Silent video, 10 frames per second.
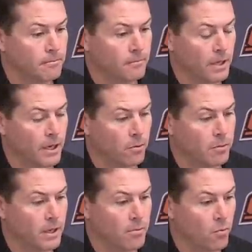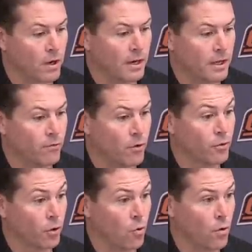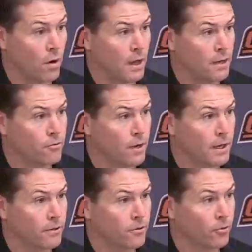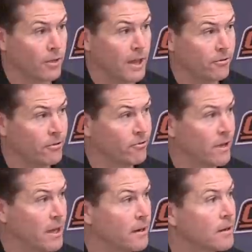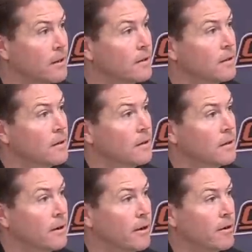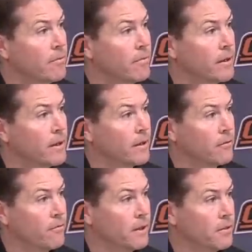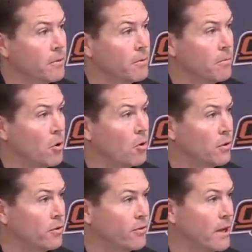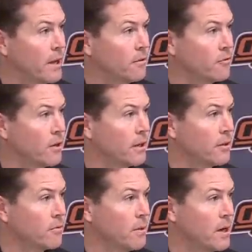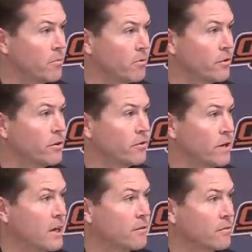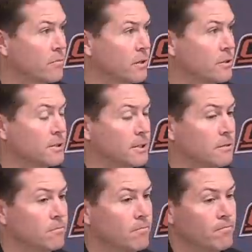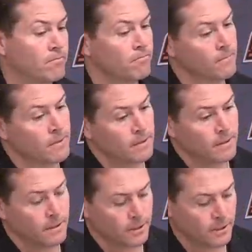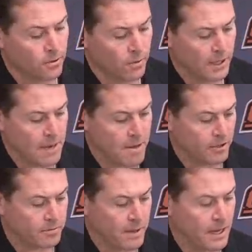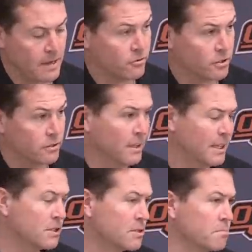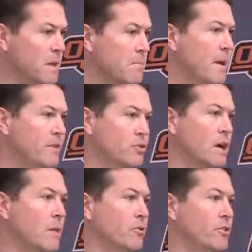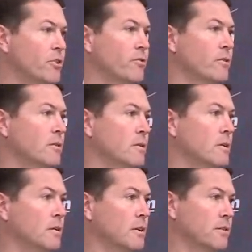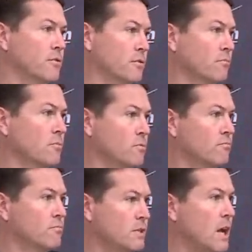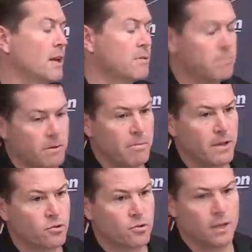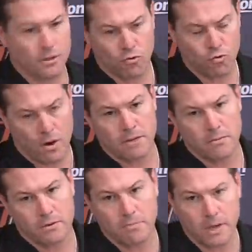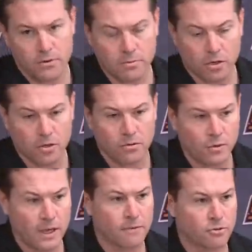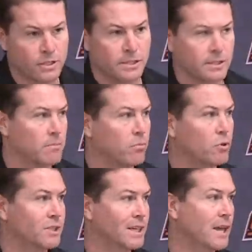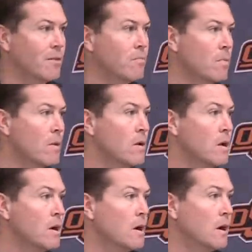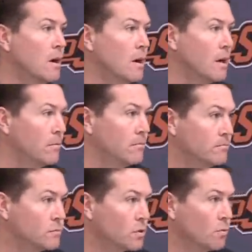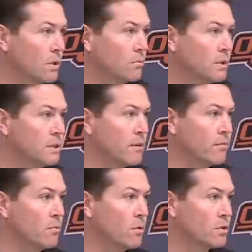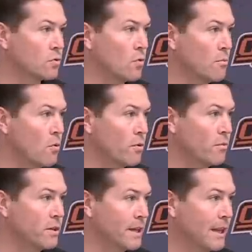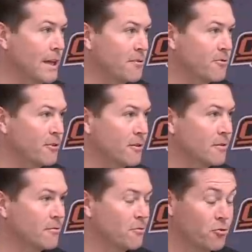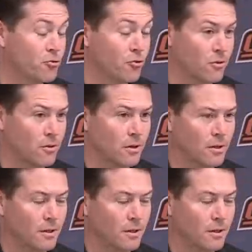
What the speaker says: LB, but we're going to invert the court a lot and try to get those guys inside and feed them the ball on the side and try to get some higher percentage shots. But you know, we came out of Spain averaging against mid-major competition, against solid mid-major, not great mid-major, but good. We averaged 87 points a game, so we definitely want to score more than we did last year for sure.